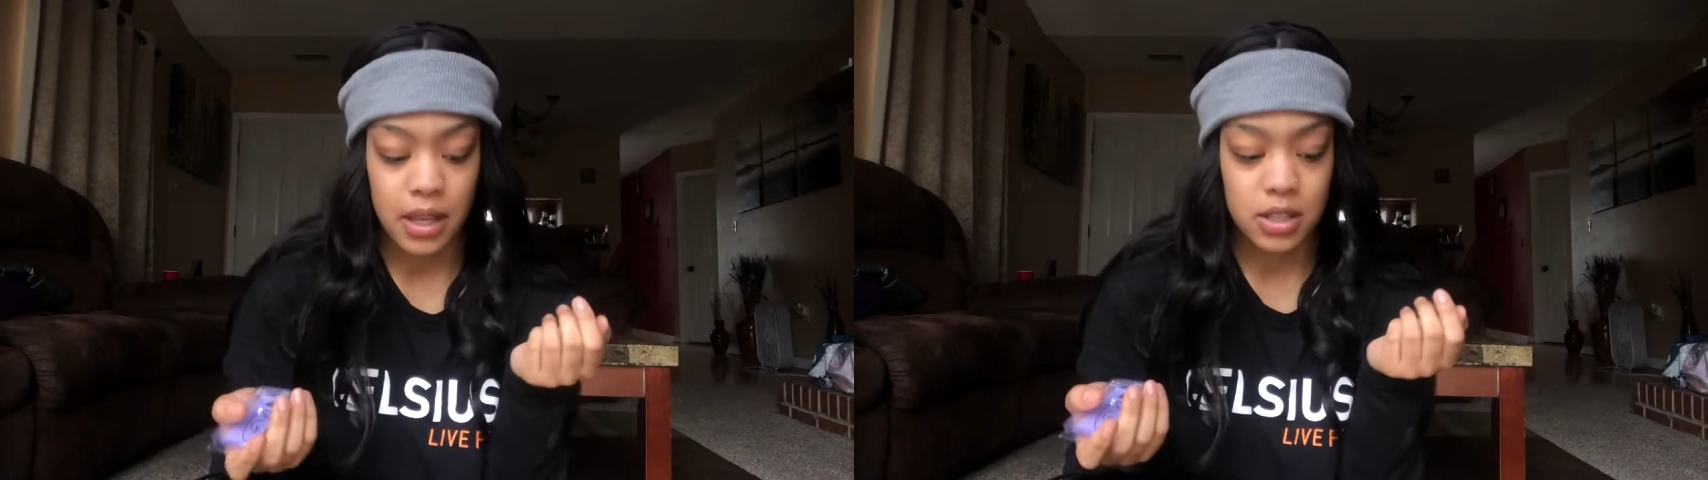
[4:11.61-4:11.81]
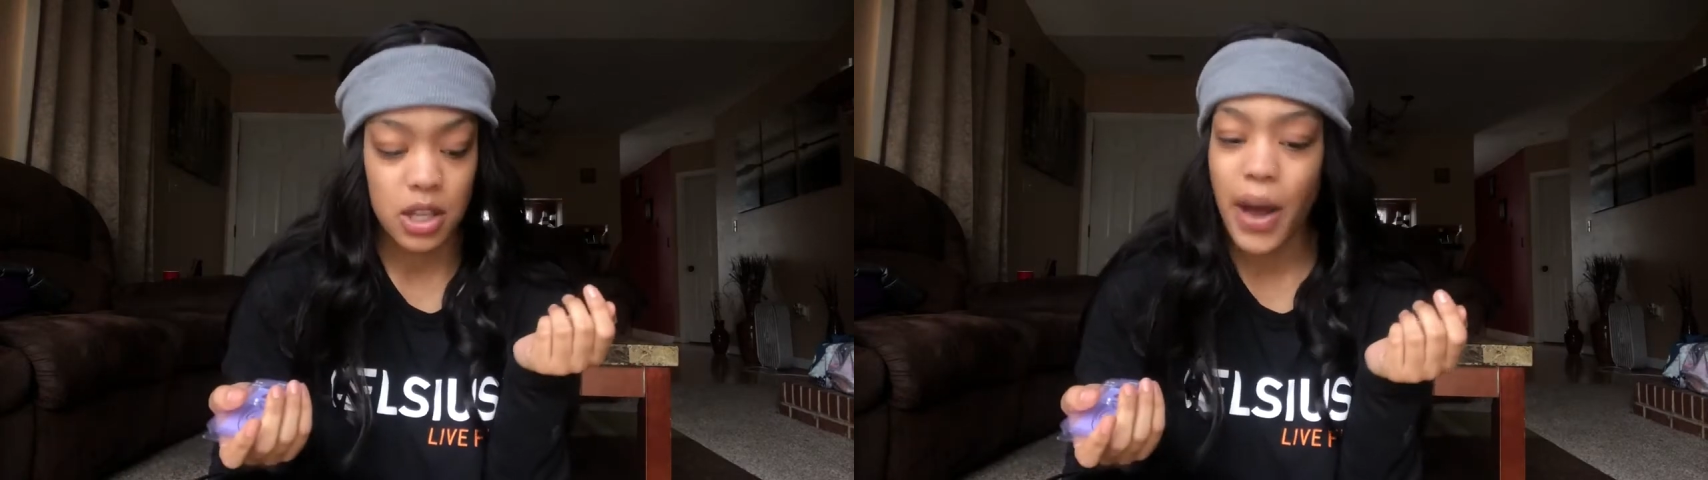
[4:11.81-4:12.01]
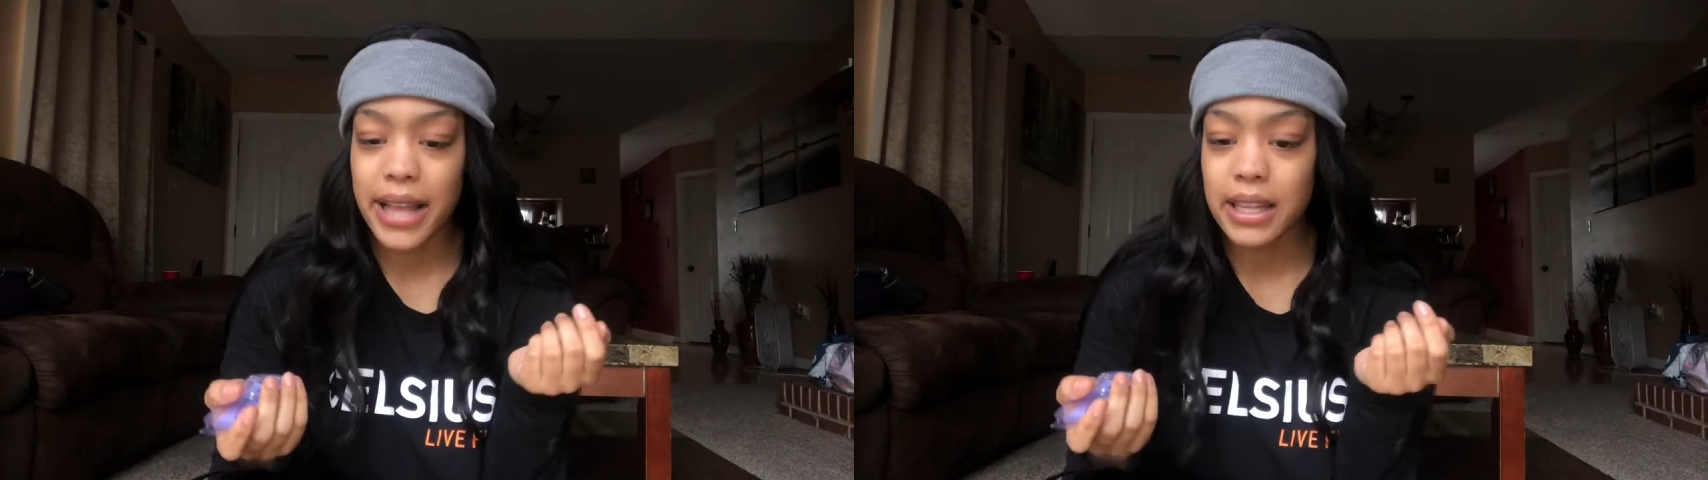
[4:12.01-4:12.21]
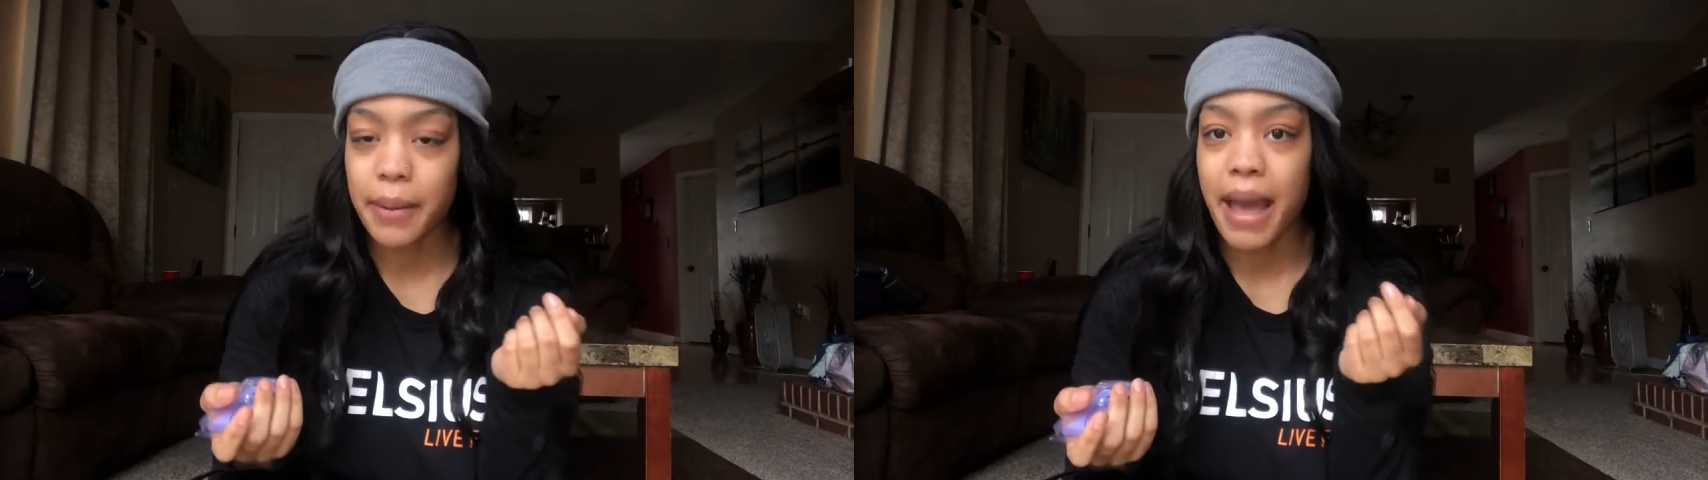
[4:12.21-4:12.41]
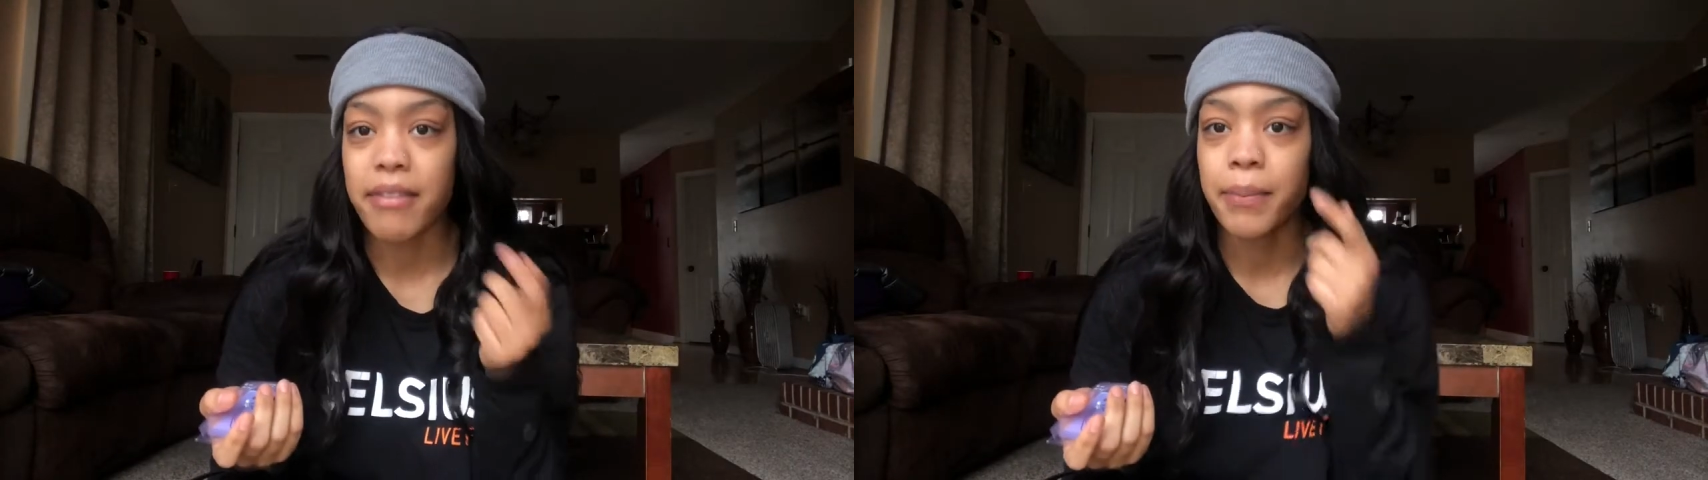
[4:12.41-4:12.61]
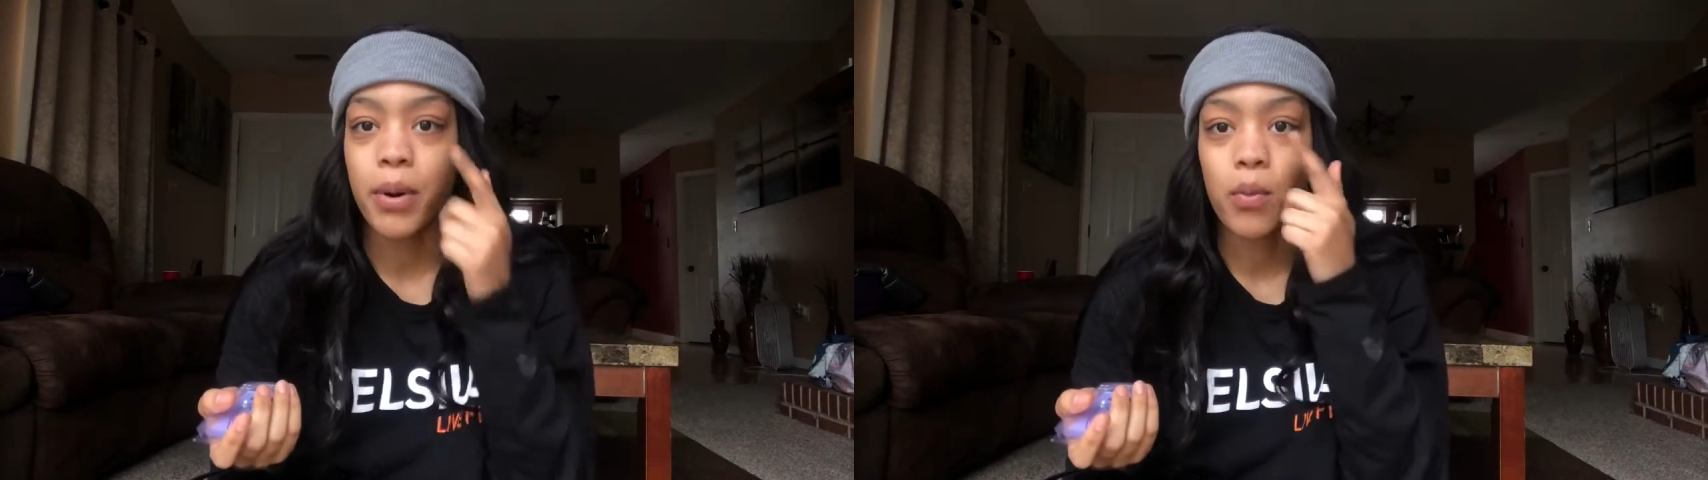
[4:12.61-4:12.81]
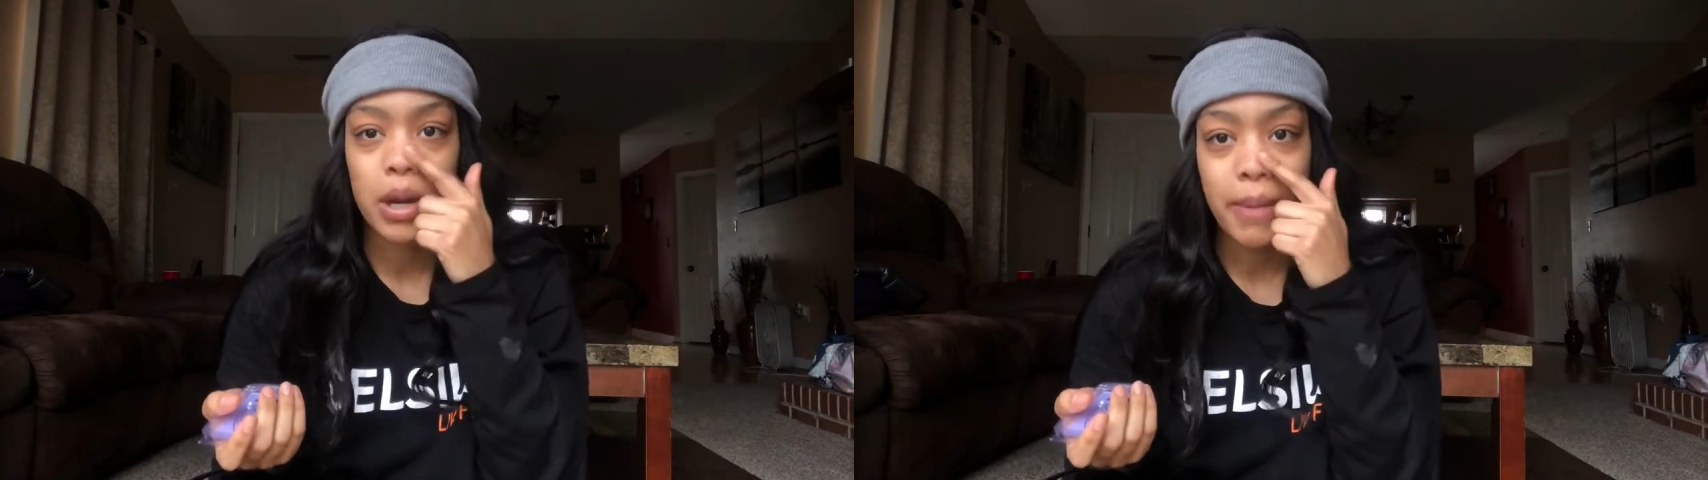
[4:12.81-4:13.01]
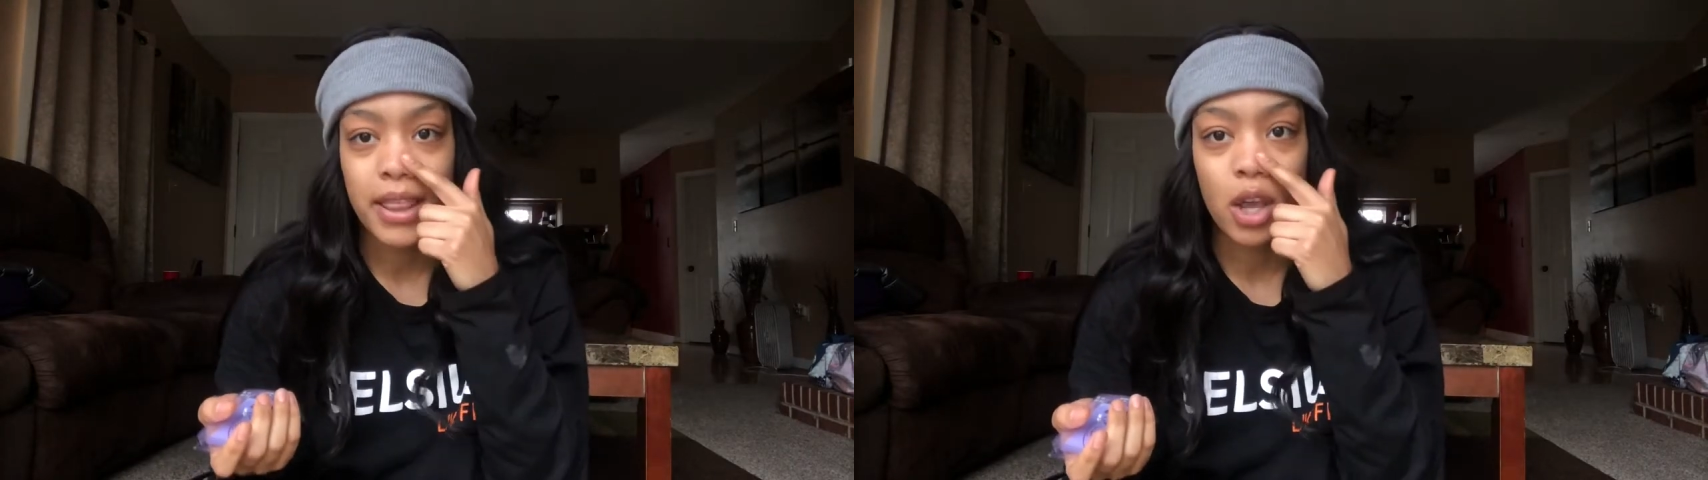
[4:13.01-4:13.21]
So I ended up having to put
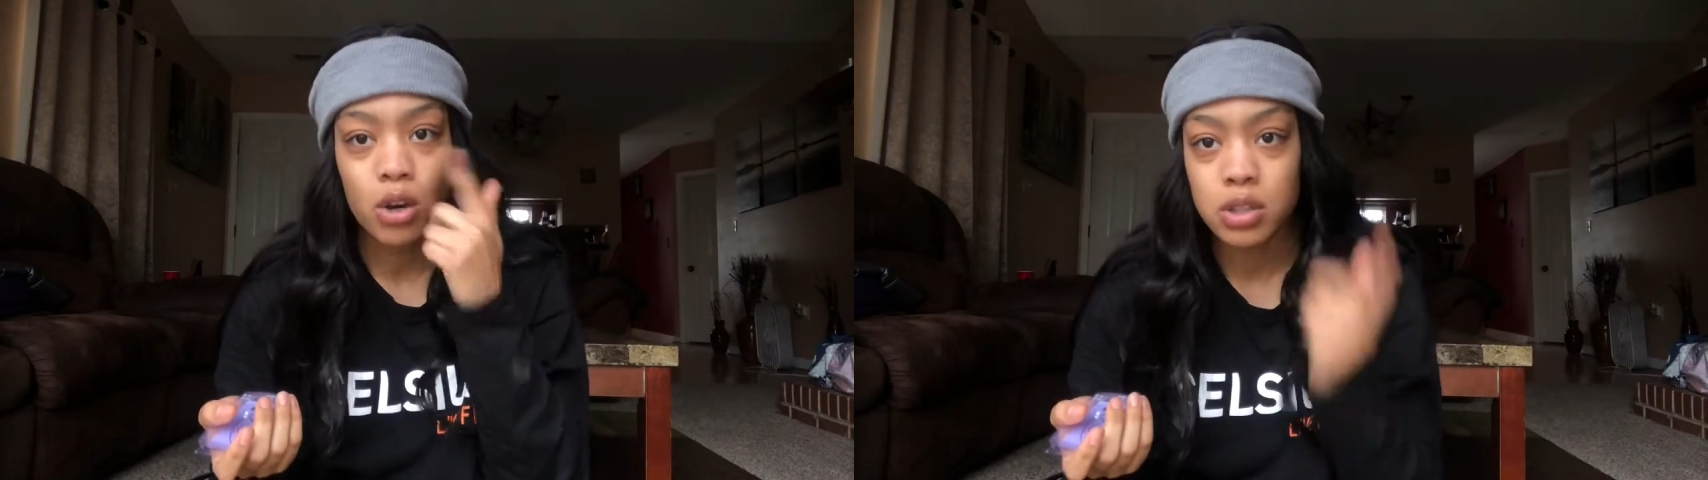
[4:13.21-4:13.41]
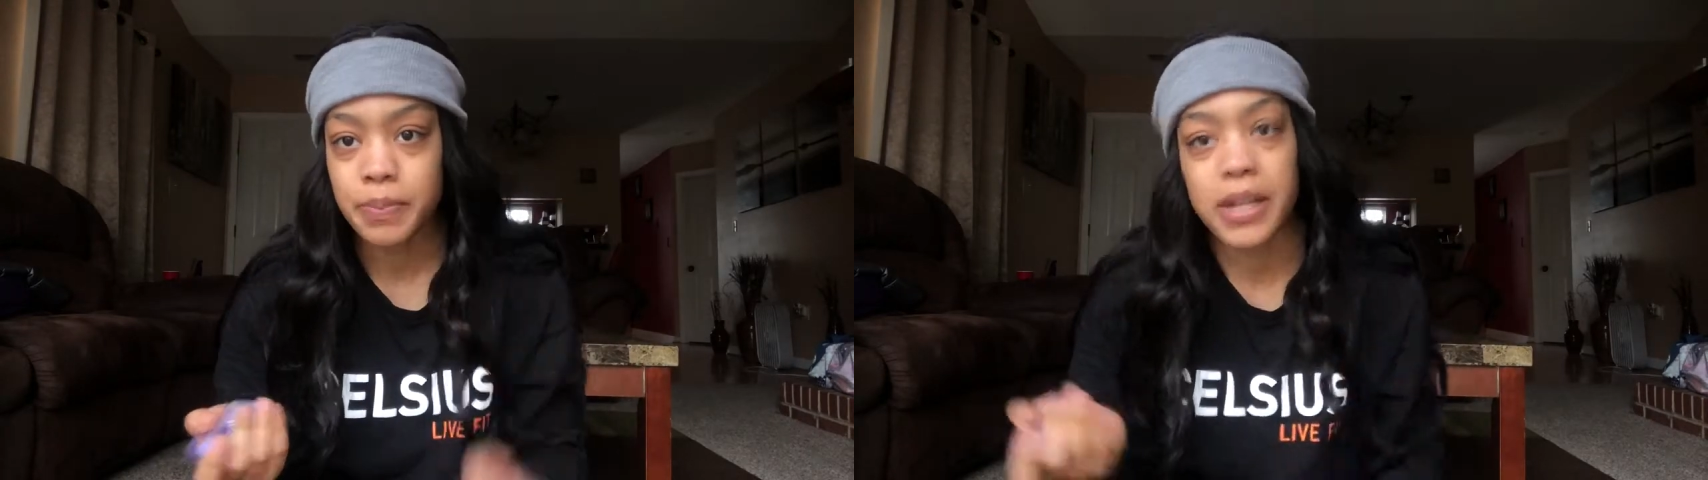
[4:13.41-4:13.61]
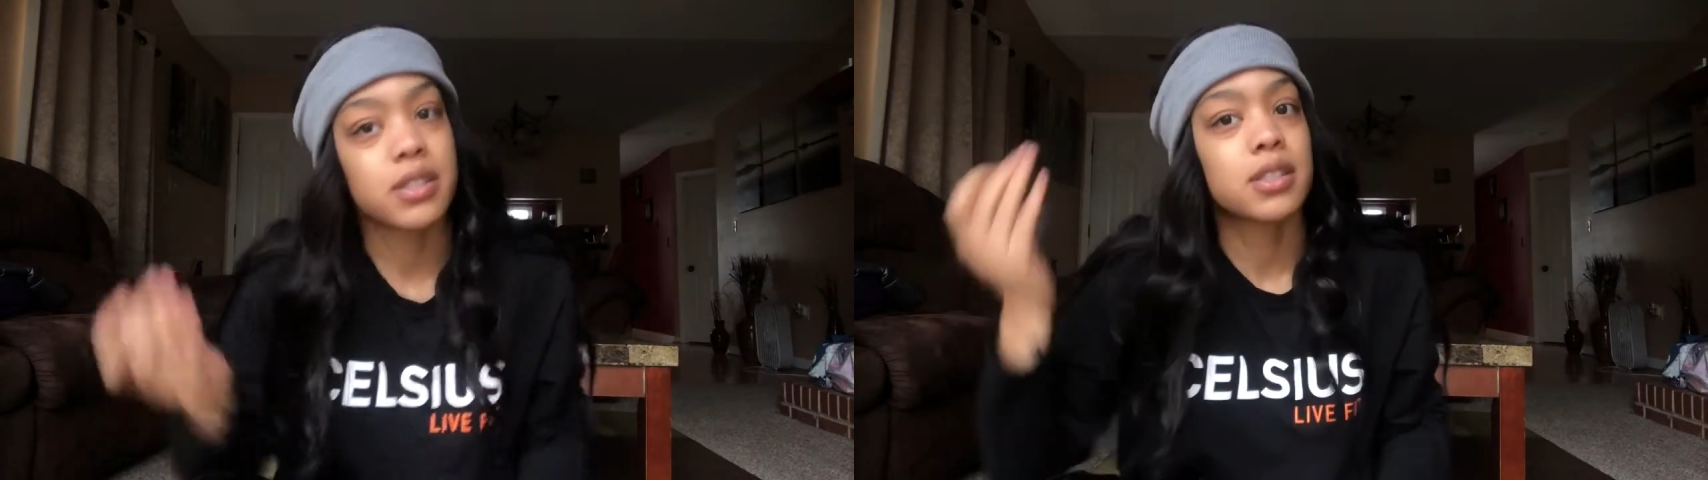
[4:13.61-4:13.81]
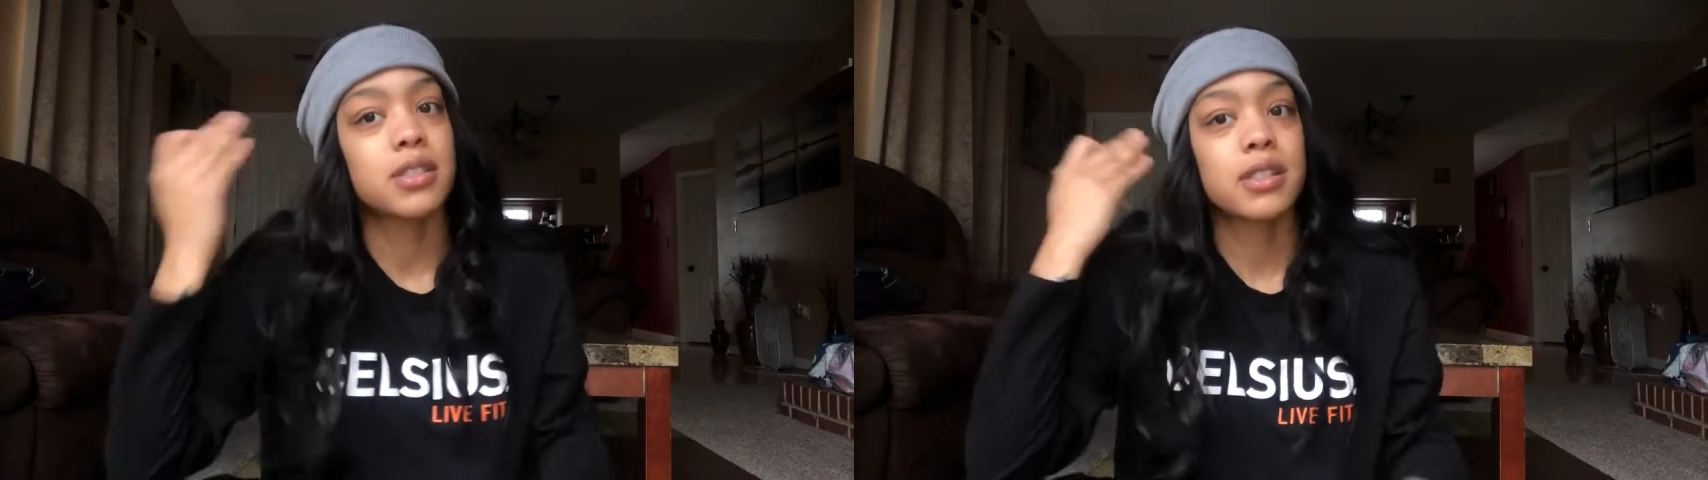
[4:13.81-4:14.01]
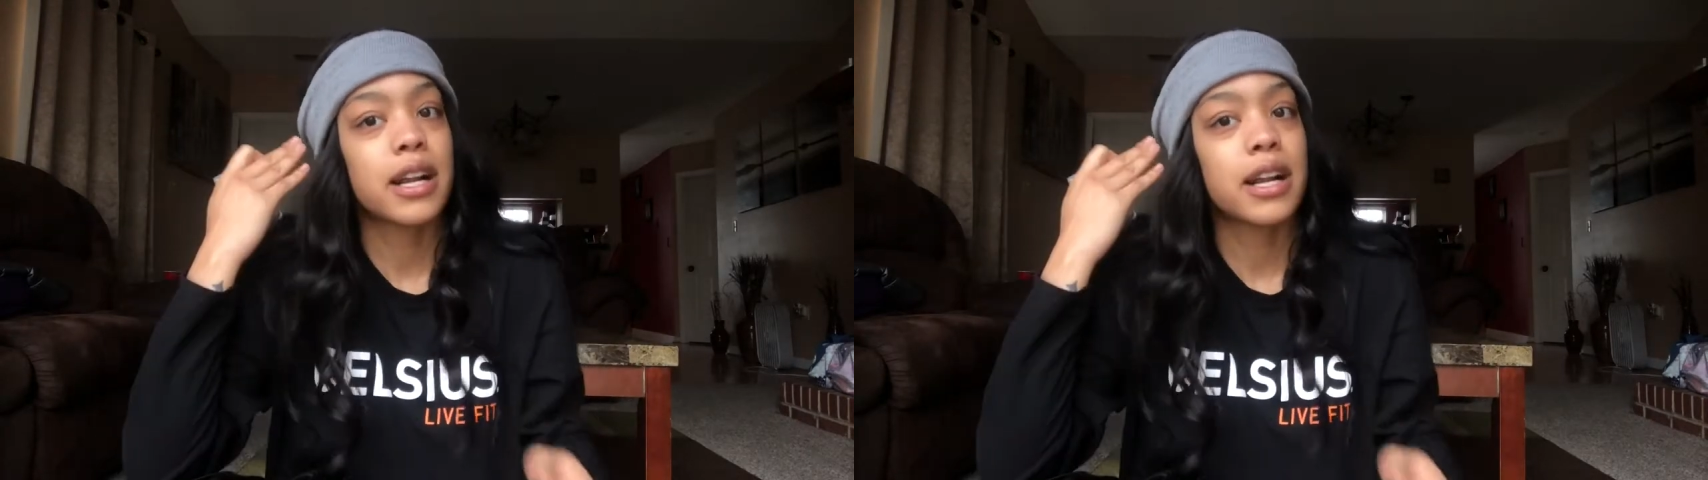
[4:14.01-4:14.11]
one of my nose piercings